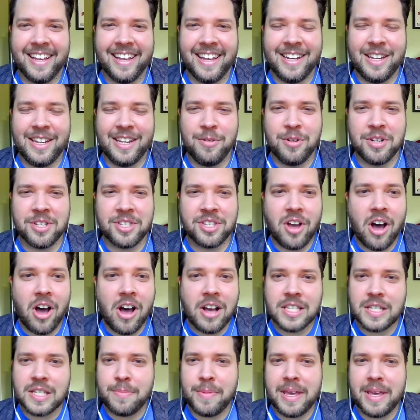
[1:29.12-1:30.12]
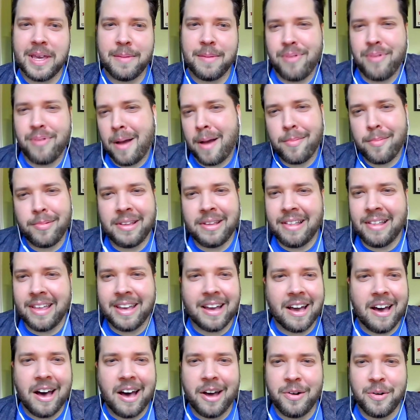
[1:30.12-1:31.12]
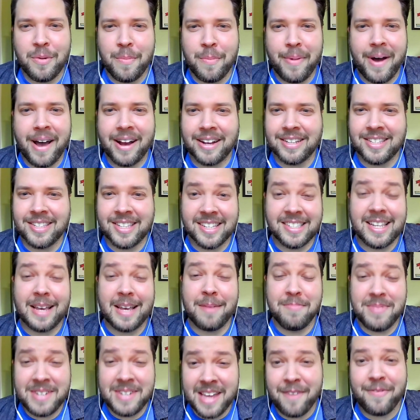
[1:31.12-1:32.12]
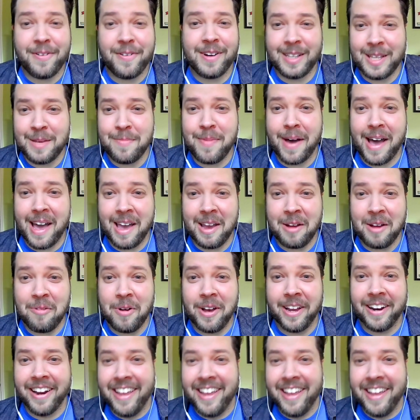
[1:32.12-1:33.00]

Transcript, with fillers: and you just cost me probably like a hundred bucks because I'm definitely buying